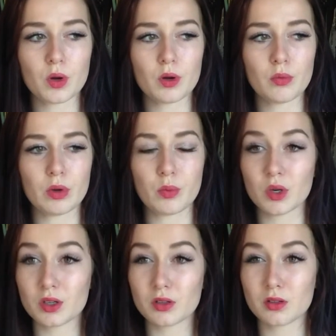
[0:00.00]
we
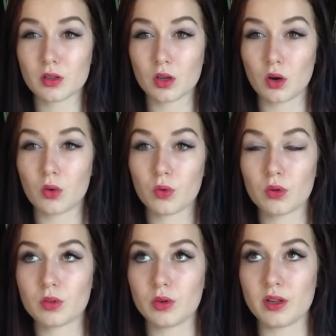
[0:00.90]
wouldn't go
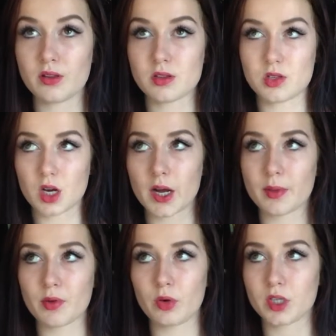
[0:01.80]
to these
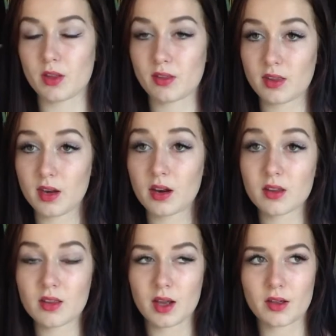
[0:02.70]
jobs where we just sit at a
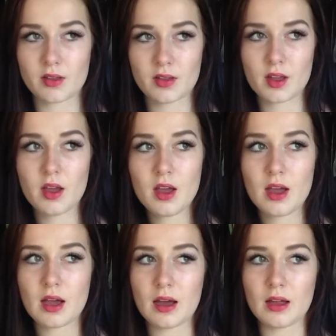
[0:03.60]
desk
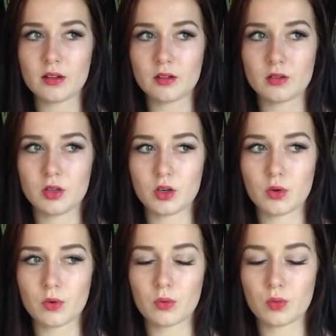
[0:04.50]
and,
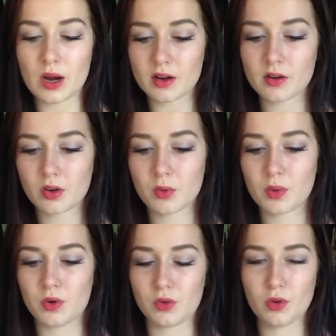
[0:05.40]
write on our
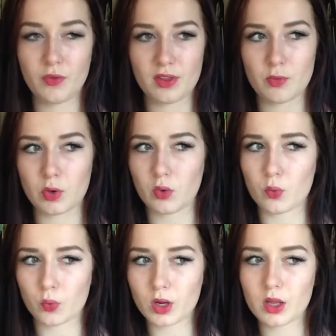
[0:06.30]
computer, do things we
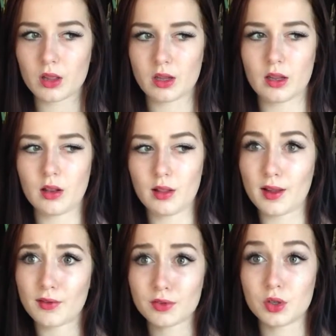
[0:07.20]
don't really
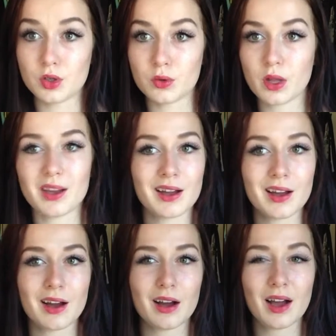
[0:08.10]
love to do. Like,
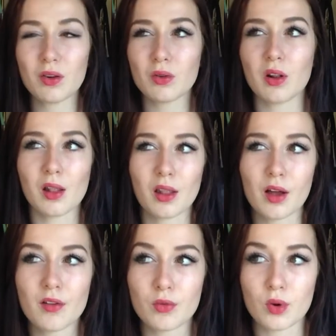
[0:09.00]
I don't
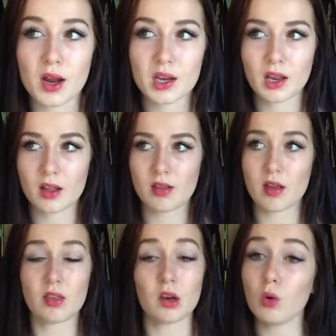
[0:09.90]
love writing
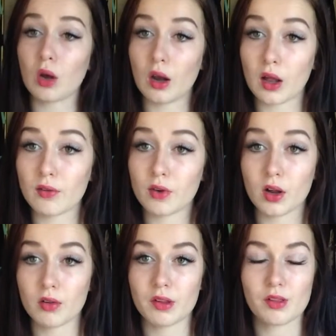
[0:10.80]
essays, I don't love
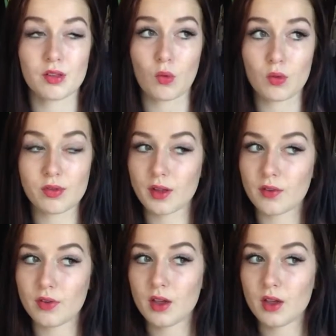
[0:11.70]
all of this school stuff,